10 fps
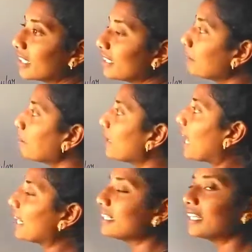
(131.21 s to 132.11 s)
kingdom
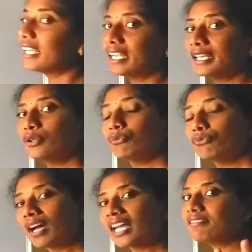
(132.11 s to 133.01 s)
Plantae into
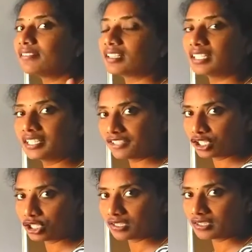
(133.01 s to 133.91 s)
5
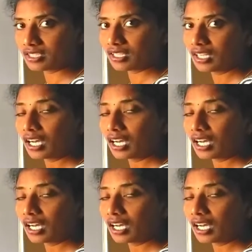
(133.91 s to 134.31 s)
divisions.